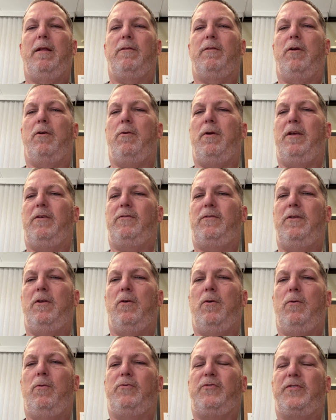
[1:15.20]
there is
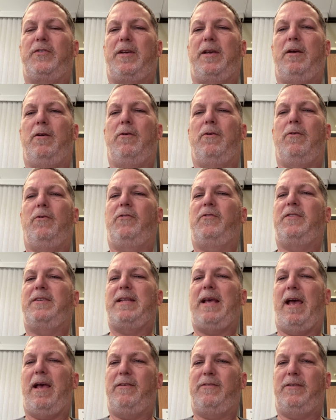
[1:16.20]
no skills
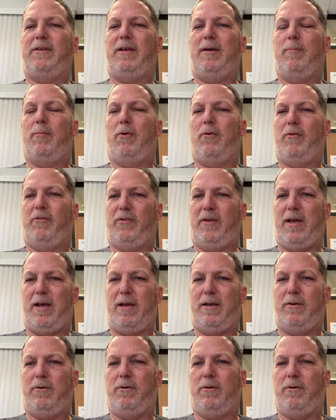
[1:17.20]
testing per se.